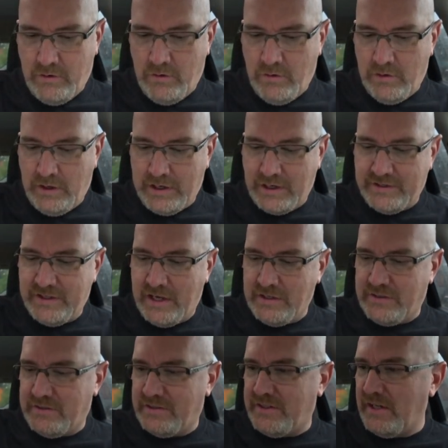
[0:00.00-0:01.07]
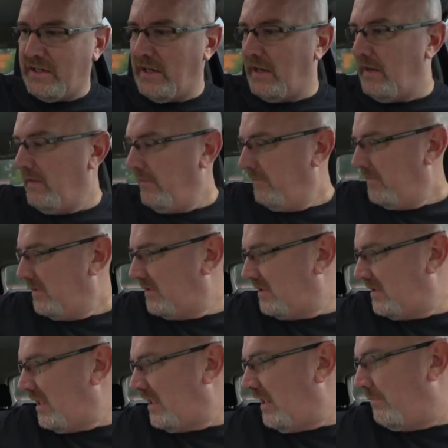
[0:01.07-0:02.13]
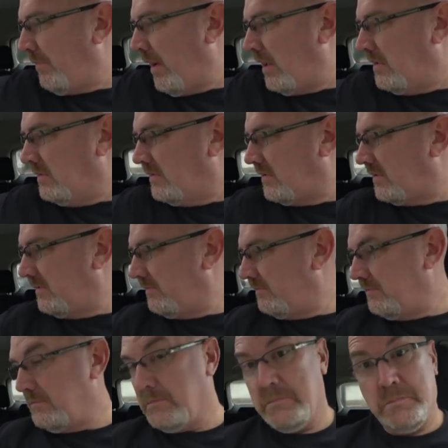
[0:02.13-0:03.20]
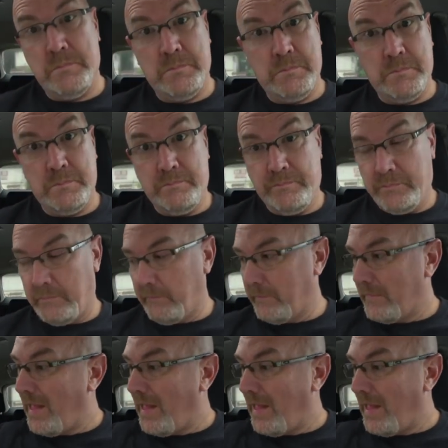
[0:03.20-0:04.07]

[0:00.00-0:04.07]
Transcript: Oh, like I said, sticky, sticky buns. Ooh la la.